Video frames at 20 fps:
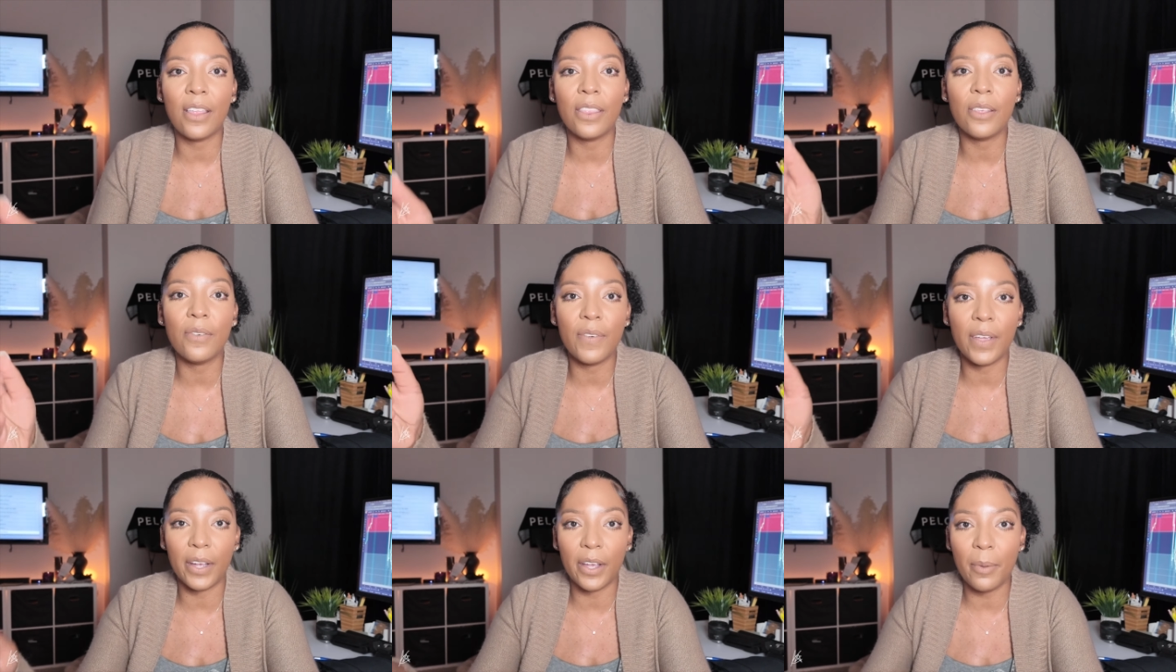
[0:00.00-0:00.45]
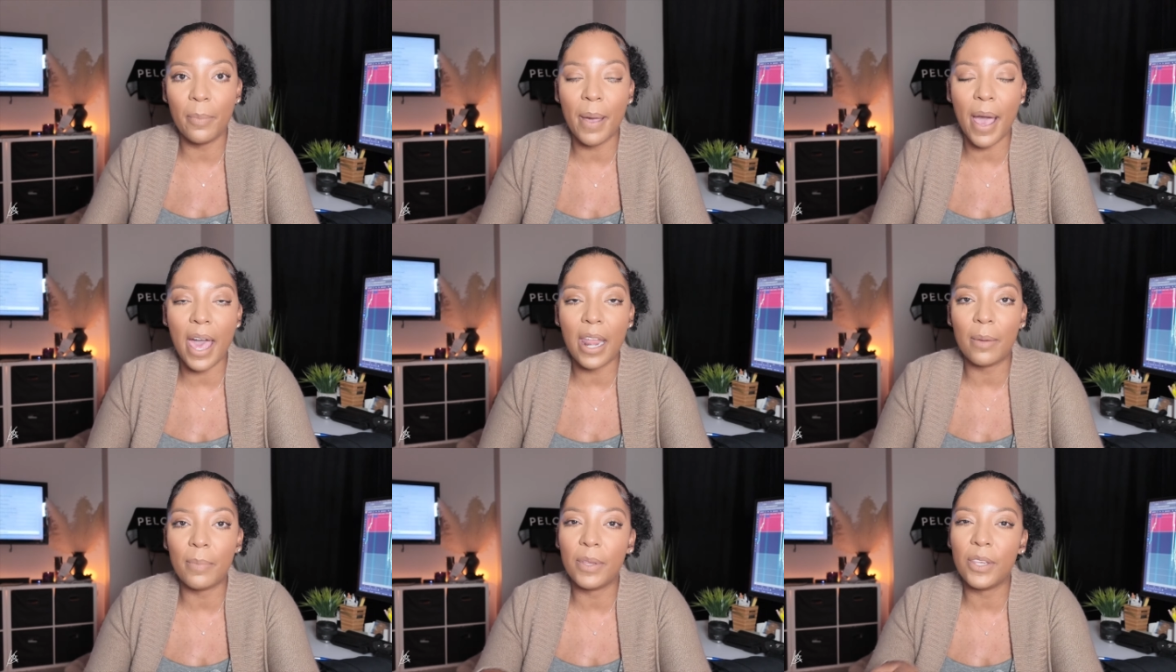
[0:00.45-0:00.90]
on the very
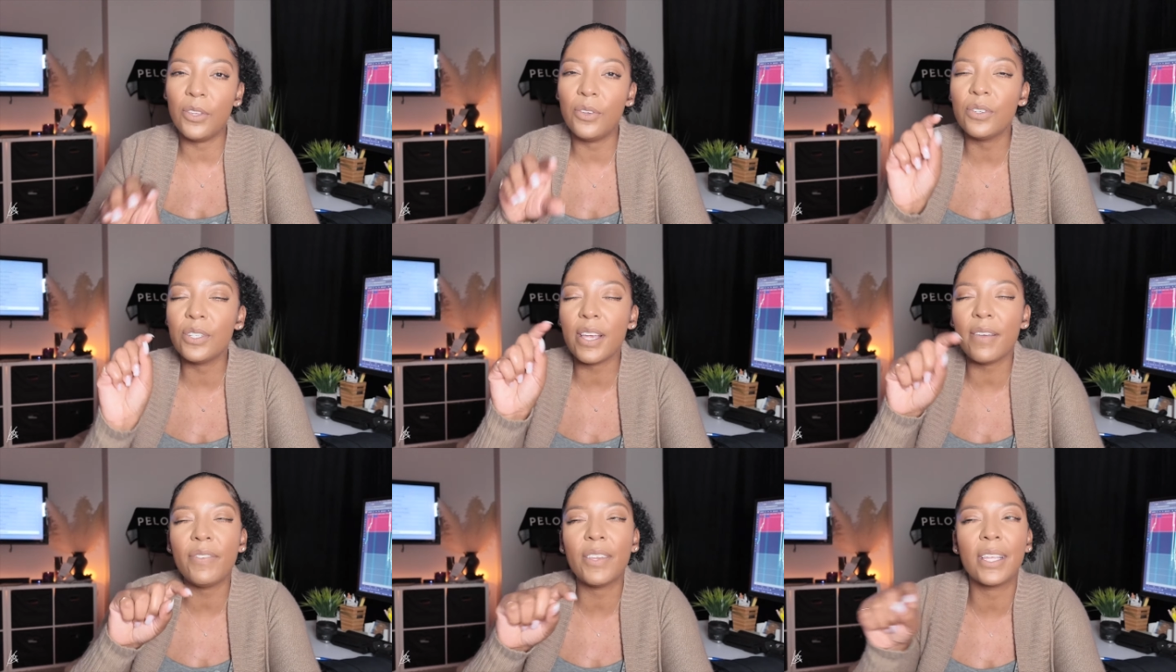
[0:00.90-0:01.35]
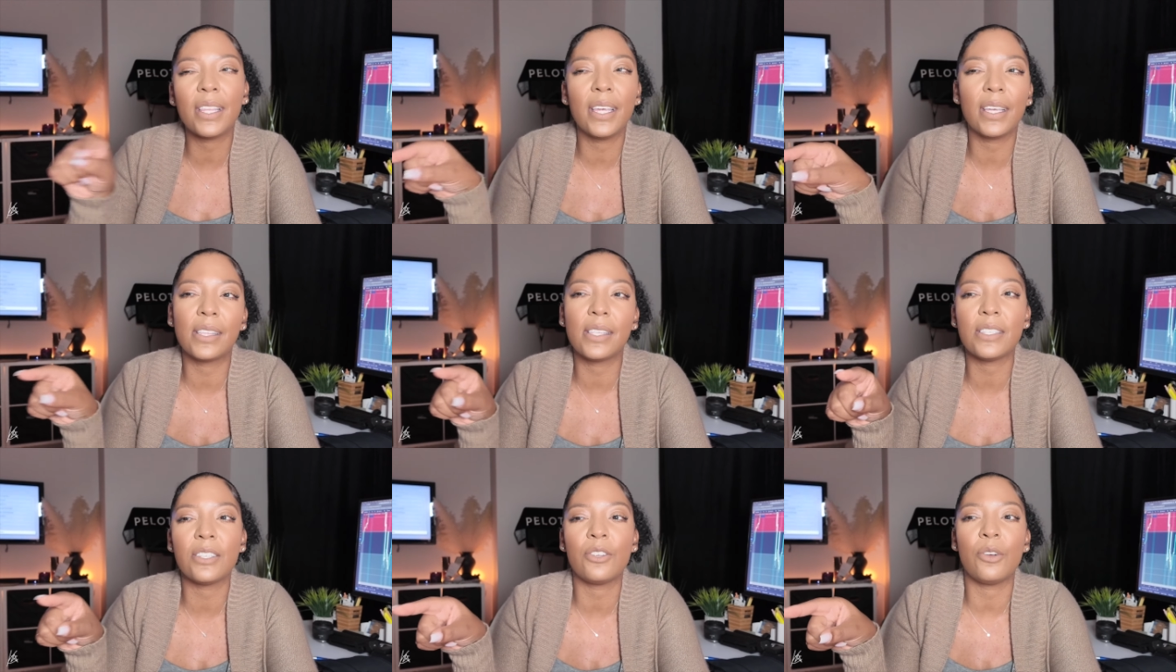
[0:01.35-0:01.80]
bottom and usually have to
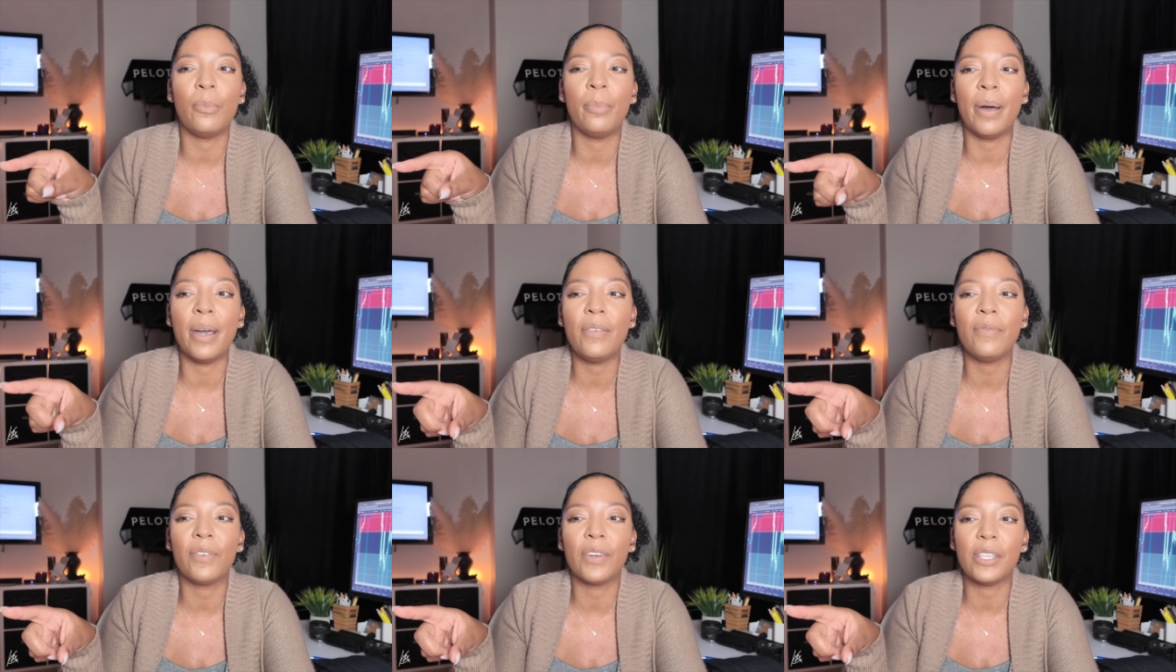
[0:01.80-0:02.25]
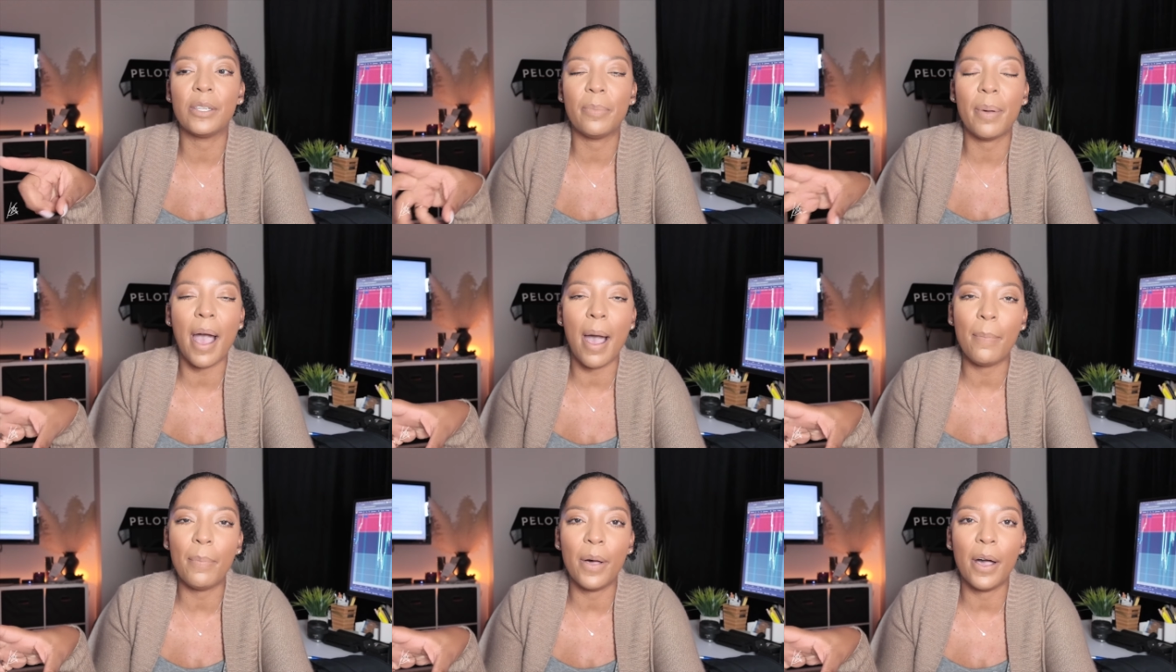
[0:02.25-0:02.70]
click this little button for it to
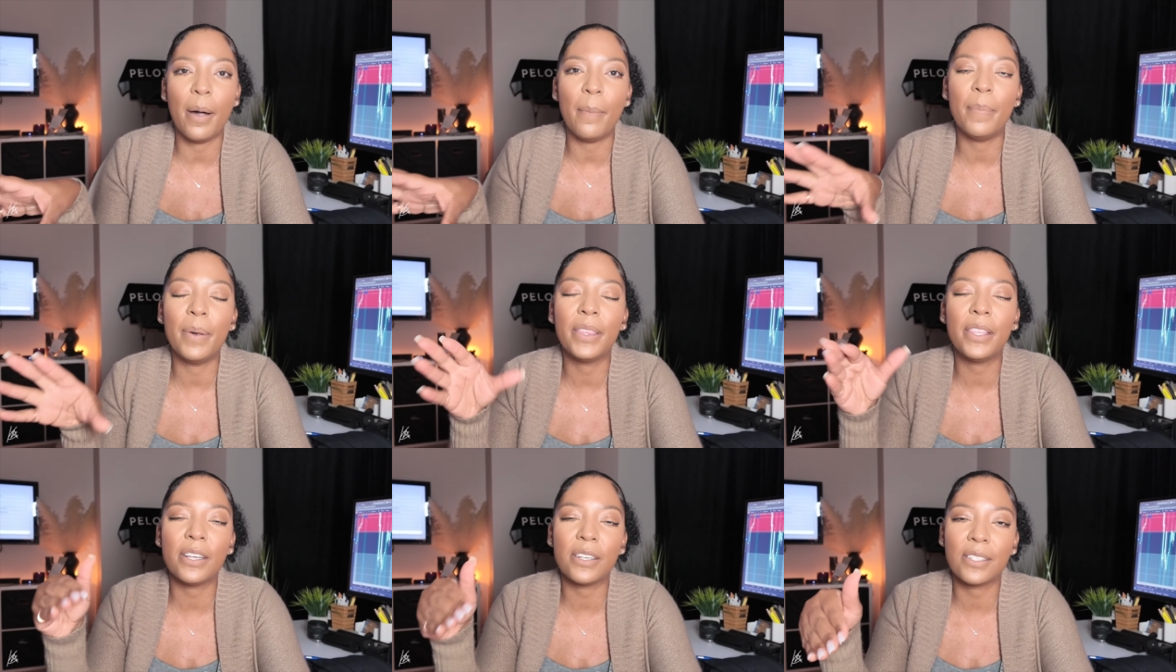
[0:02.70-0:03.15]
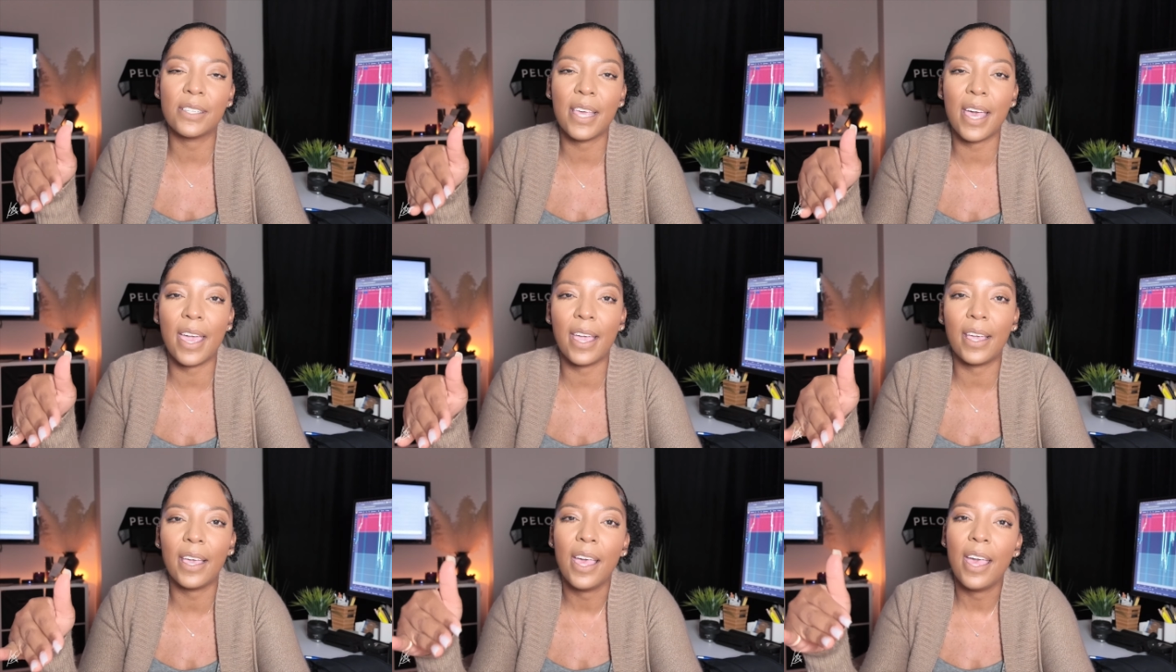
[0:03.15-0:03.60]
pop up, but there's
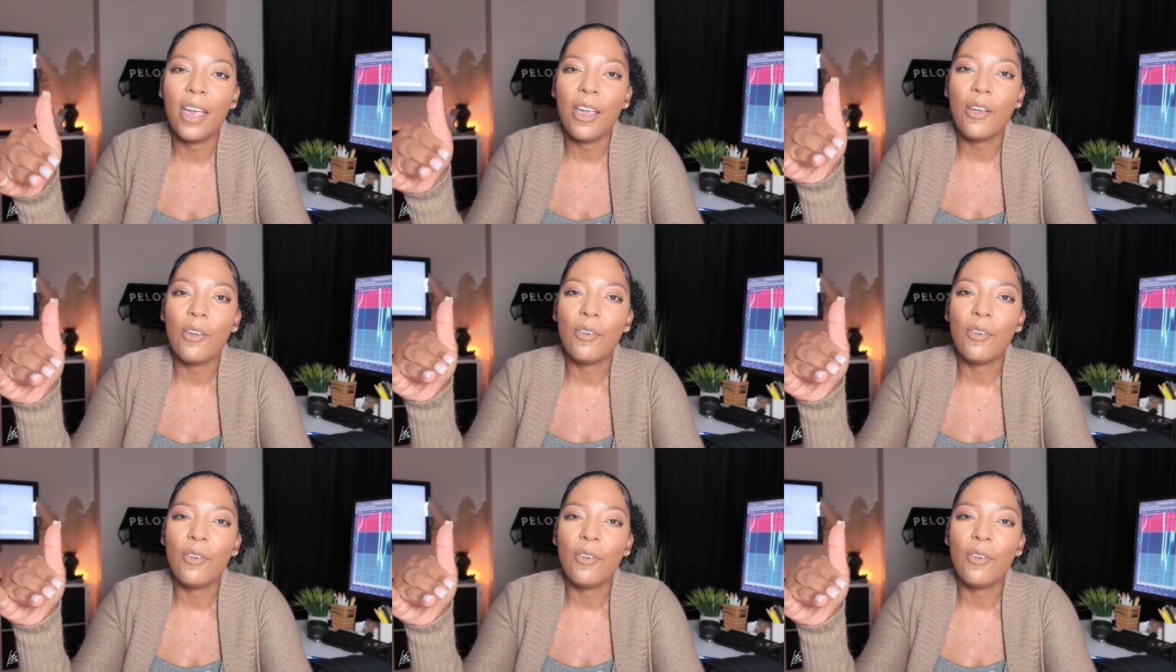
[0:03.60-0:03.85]
like